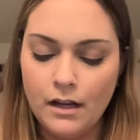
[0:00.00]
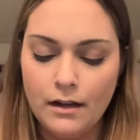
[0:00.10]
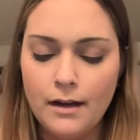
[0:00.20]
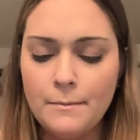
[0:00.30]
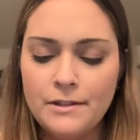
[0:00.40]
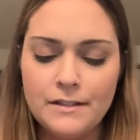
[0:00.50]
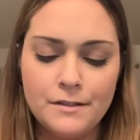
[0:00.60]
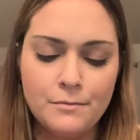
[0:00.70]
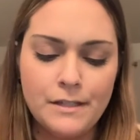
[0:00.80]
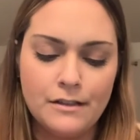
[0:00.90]
Uh, but this
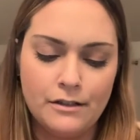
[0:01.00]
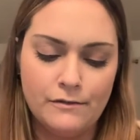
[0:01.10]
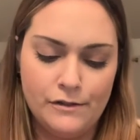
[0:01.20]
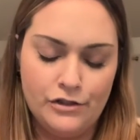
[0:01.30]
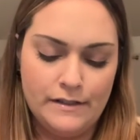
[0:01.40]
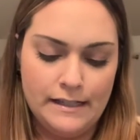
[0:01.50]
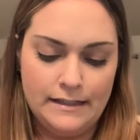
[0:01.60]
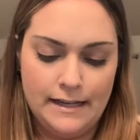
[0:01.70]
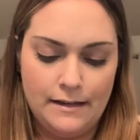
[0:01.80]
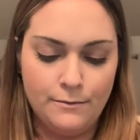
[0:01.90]
will be good for just like
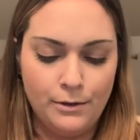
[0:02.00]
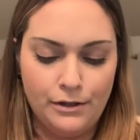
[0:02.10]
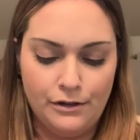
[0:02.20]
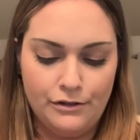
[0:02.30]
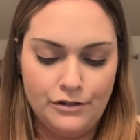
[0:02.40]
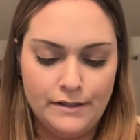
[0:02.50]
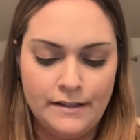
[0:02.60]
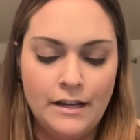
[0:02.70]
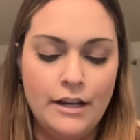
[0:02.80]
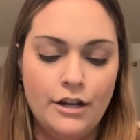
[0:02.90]
days where you're just,
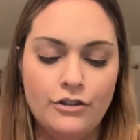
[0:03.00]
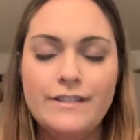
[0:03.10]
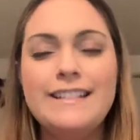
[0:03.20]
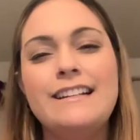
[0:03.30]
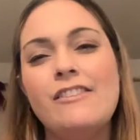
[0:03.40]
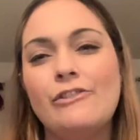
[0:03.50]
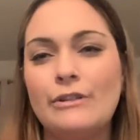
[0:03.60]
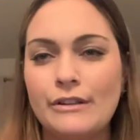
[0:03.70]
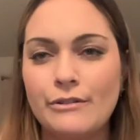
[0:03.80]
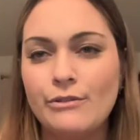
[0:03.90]
you just need a
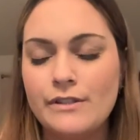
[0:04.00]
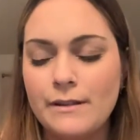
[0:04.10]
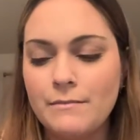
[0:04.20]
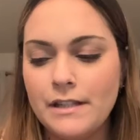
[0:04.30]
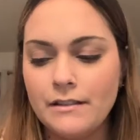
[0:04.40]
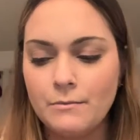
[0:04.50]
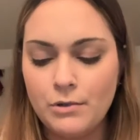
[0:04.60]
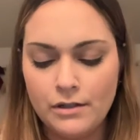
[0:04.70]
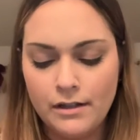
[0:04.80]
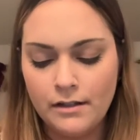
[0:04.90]
little something to
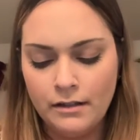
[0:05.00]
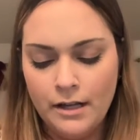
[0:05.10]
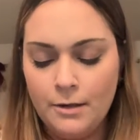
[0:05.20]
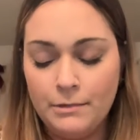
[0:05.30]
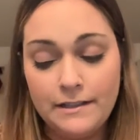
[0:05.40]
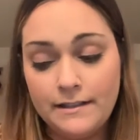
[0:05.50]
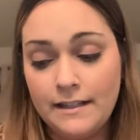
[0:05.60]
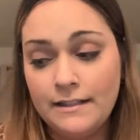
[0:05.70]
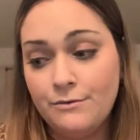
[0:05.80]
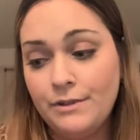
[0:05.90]
put on. Plus
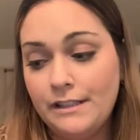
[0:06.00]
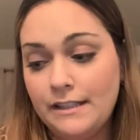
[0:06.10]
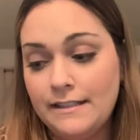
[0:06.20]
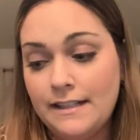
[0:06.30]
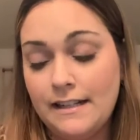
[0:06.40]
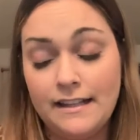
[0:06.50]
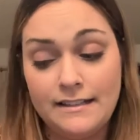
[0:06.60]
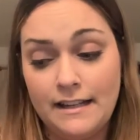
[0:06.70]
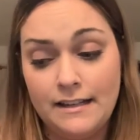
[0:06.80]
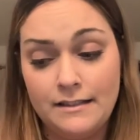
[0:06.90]
it's really nice that it has
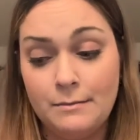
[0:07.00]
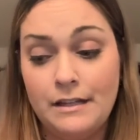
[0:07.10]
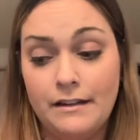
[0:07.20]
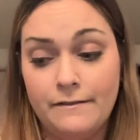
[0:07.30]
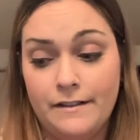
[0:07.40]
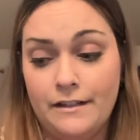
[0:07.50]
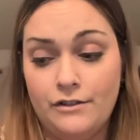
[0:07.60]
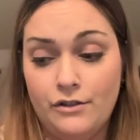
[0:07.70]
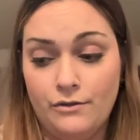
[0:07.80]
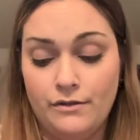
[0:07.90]
the SPF in it
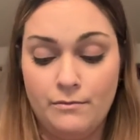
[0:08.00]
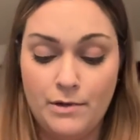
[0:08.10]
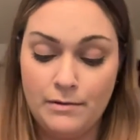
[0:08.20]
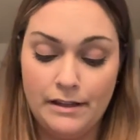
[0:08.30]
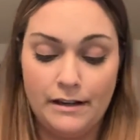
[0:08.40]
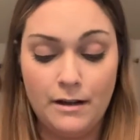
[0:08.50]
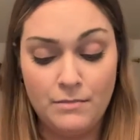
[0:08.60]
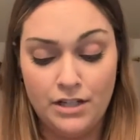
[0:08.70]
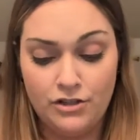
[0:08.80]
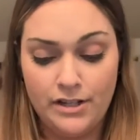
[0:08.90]
too. So maybe like a
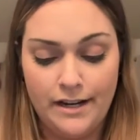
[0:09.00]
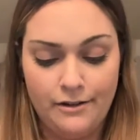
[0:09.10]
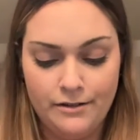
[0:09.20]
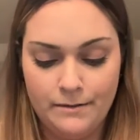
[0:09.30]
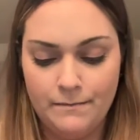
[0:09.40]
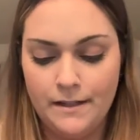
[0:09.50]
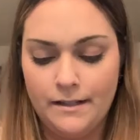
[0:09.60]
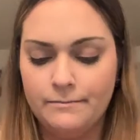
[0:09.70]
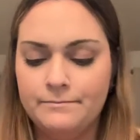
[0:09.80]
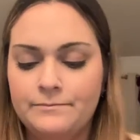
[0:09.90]
beach day or
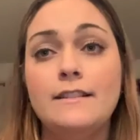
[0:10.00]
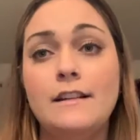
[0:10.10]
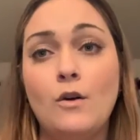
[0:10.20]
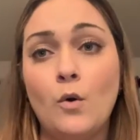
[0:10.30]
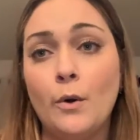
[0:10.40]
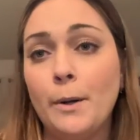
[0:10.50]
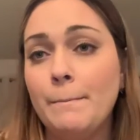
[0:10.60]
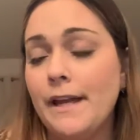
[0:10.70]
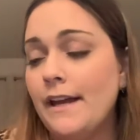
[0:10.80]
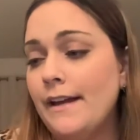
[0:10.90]
something. The
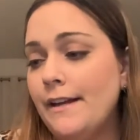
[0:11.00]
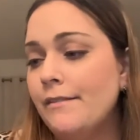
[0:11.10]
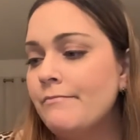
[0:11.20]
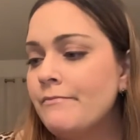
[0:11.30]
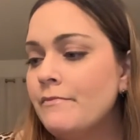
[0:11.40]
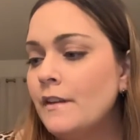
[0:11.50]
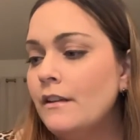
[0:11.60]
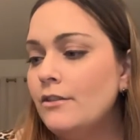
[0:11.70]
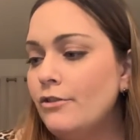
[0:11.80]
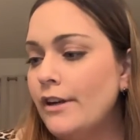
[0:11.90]
Oribe
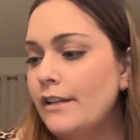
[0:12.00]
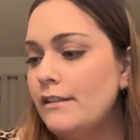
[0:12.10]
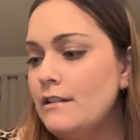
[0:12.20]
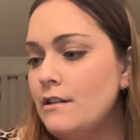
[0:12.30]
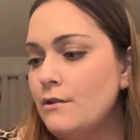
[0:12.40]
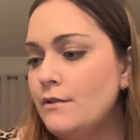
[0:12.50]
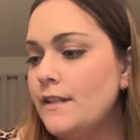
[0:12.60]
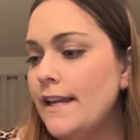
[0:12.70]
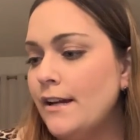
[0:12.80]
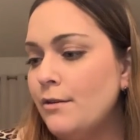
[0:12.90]
Grandiose
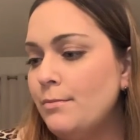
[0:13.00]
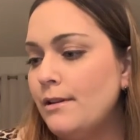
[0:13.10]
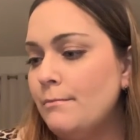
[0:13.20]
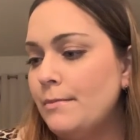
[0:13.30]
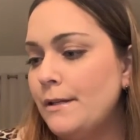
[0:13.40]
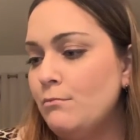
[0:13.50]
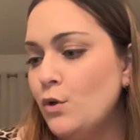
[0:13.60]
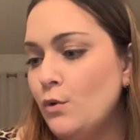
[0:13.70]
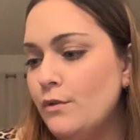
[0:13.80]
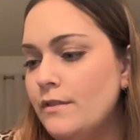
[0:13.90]
Hair Plumping
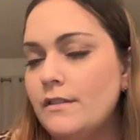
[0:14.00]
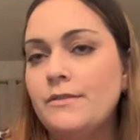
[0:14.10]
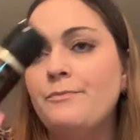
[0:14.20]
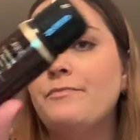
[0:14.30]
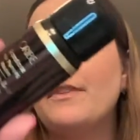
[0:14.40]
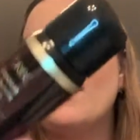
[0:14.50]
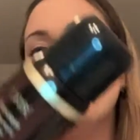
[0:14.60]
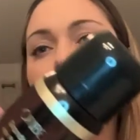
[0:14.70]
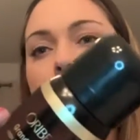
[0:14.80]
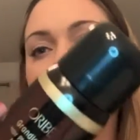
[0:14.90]
Mousse. Oh
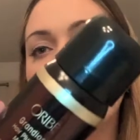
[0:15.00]
my God,